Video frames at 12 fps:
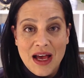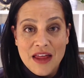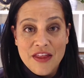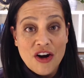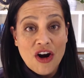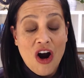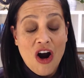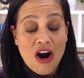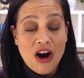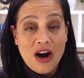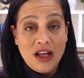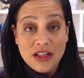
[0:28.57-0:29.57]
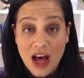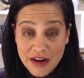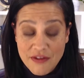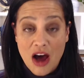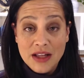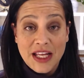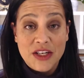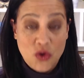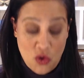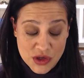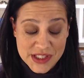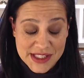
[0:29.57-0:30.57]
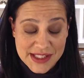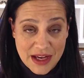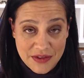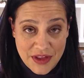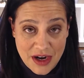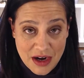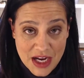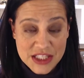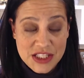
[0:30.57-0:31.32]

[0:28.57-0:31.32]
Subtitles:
There are a lot of online courses out there,